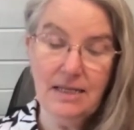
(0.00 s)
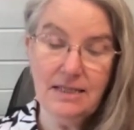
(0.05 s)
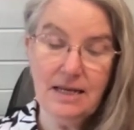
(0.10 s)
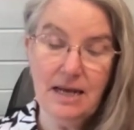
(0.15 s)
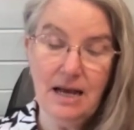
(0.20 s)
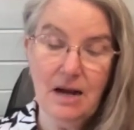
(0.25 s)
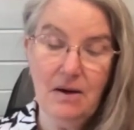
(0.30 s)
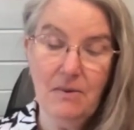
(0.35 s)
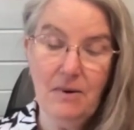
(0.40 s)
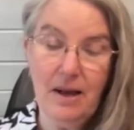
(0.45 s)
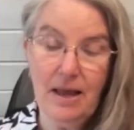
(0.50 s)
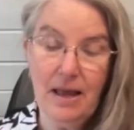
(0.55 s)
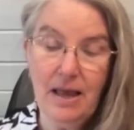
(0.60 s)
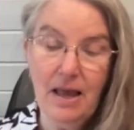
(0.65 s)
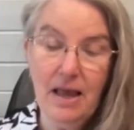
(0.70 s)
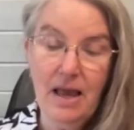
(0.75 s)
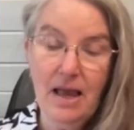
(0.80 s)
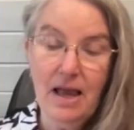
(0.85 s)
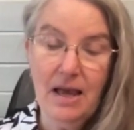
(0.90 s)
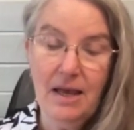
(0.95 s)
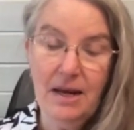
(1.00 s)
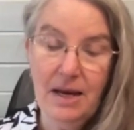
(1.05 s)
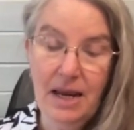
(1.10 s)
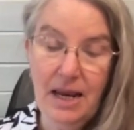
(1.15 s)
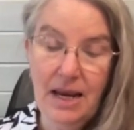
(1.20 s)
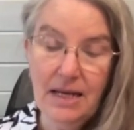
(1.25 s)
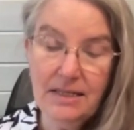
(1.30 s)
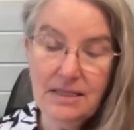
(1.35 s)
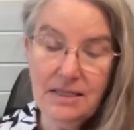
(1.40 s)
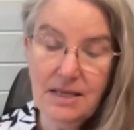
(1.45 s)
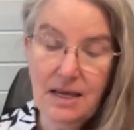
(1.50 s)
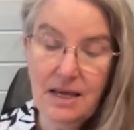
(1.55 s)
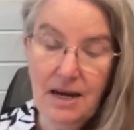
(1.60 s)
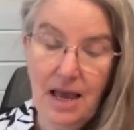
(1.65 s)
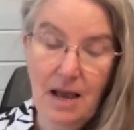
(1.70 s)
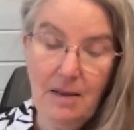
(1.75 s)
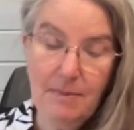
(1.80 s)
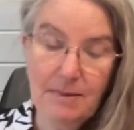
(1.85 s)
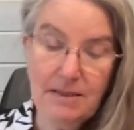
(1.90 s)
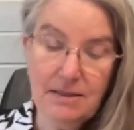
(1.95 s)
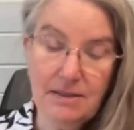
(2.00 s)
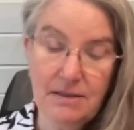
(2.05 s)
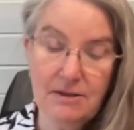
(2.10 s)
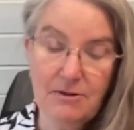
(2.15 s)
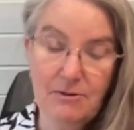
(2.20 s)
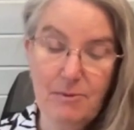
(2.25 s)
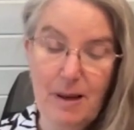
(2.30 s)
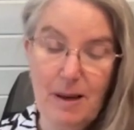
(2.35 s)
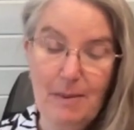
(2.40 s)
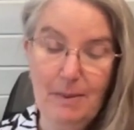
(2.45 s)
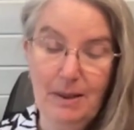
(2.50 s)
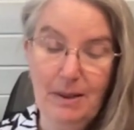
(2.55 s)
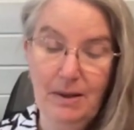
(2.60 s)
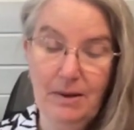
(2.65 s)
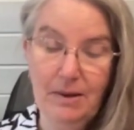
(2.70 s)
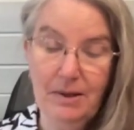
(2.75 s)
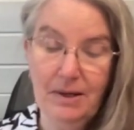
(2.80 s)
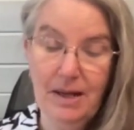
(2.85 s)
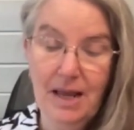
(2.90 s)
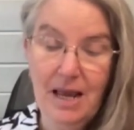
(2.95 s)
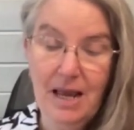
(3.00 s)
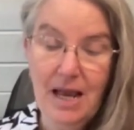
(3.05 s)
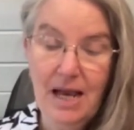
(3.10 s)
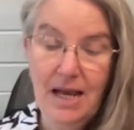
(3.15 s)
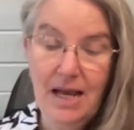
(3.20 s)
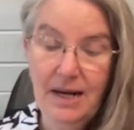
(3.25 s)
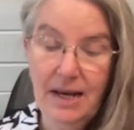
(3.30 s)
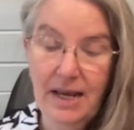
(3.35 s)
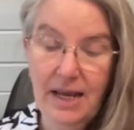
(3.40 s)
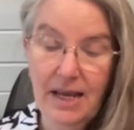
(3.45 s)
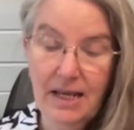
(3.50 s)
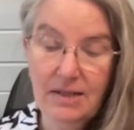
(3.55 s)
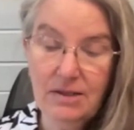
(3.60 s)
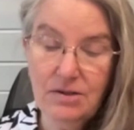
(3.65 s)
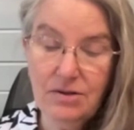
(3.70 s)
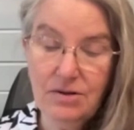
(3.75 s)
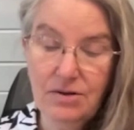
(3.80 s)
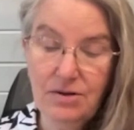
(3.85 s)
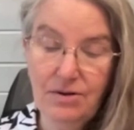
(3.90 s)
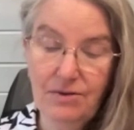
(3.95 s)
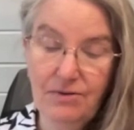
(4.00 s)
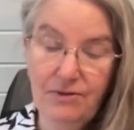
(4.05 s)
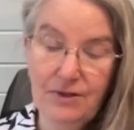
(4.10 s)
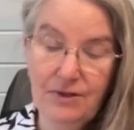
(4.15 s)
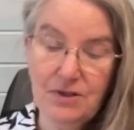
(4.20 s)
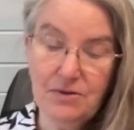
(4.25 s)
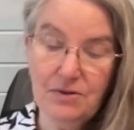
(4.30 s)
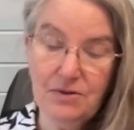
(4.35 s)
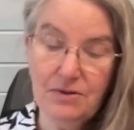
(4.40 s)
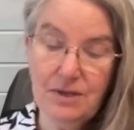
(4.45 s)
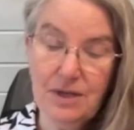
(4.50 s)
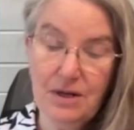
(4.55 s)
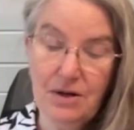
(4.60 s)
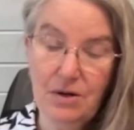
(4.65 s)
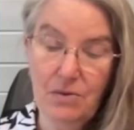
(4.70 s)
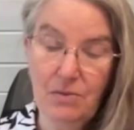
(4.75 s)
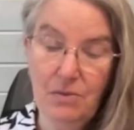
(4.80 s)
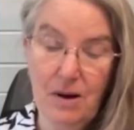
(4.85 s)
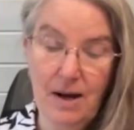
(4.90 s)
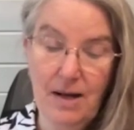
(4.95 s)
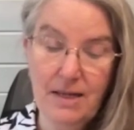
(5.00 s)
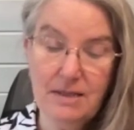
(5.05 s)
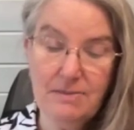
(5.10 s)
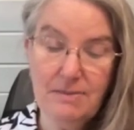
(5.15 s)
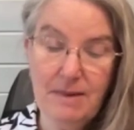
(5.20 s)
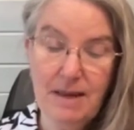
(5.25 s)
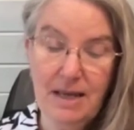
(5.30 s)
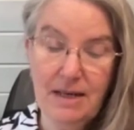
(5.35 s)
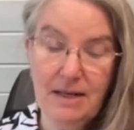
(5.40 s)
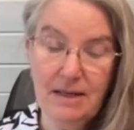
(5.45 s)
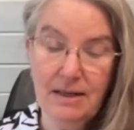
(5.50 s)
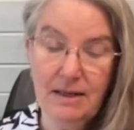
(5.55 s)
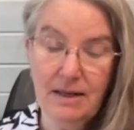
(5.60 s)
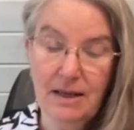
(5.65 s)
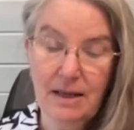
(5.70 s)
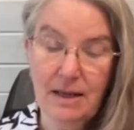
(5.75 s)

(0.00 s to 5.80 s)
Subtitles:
Yahweh, and against the inhabitants of Babylon, and against her officials and her wise men.